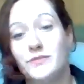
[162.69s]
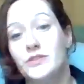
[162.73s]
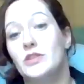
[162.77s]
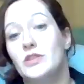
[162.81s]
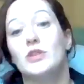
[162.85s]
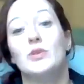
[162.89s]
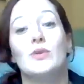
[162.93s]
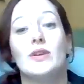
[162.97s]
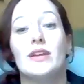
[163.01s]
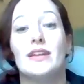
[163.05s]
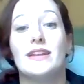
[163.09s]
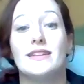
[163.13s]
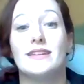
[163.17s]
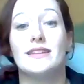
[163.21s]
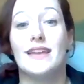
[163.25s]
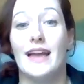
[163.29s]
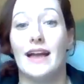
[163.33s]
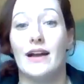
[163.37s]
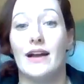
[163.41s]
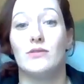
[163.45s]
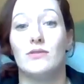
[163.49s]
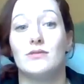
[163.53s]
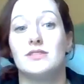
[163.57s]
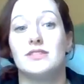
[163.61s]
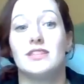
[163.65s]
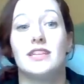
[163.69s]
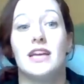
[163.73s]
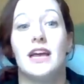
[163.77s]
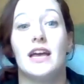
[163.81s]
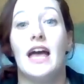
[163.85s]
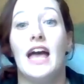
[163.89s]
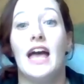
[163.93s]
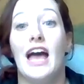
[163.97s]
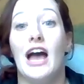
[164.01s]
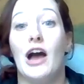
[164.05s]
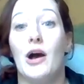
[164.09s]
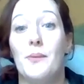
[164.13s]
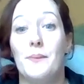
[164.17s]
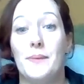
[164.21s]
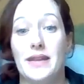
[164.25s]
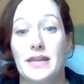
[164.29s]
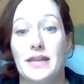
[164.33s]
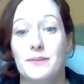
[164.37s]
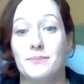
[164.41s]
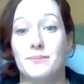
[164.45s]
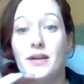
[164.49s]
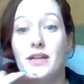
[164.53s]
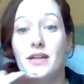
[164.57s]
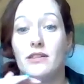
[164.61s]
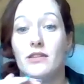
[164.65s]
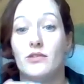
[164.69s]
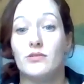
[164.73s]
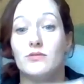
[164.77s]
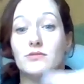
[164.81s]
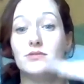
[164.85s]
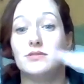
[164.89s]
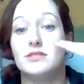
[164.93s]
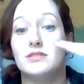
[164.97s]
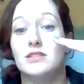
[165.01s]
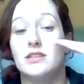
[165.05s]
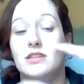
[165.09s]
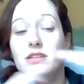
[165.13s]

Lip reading: You can count how many pillows